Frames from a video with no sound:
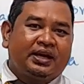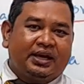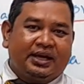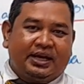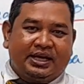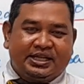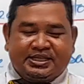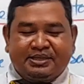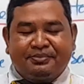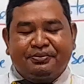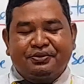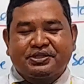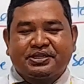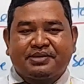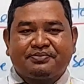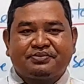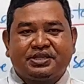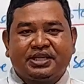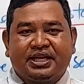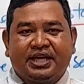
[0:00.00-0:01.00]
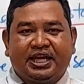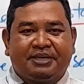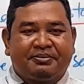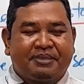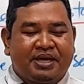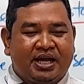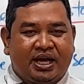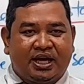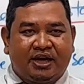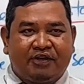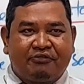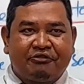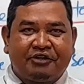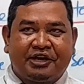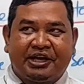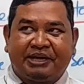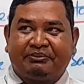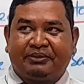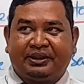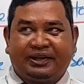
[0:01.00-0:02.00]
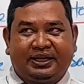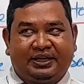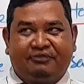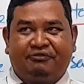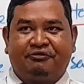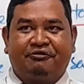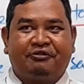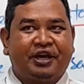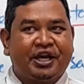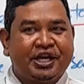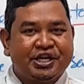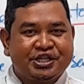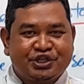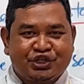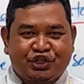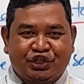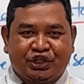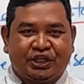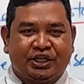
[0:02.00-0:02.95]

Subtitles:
Example, something in my house, we have like fan,